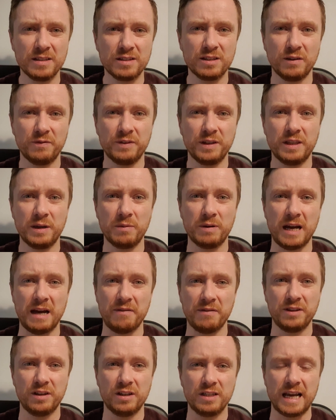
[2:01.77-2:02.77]
stuff that they would
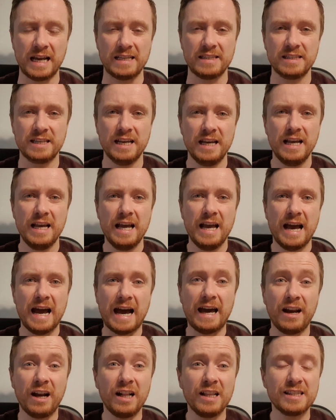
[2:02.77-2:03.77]
have on their desk.
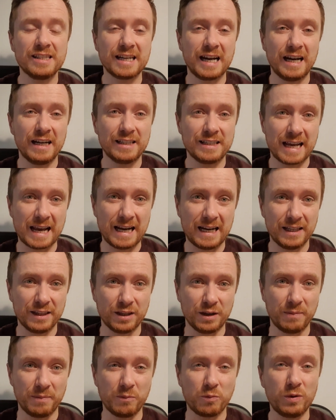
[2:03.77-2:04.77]
And I'll start telling
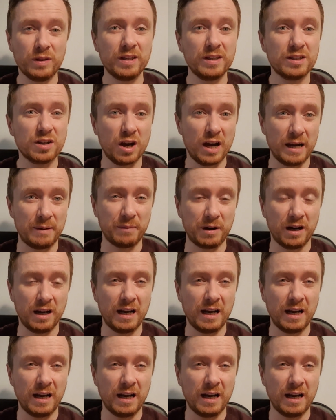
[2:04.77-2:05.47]
them with the timer.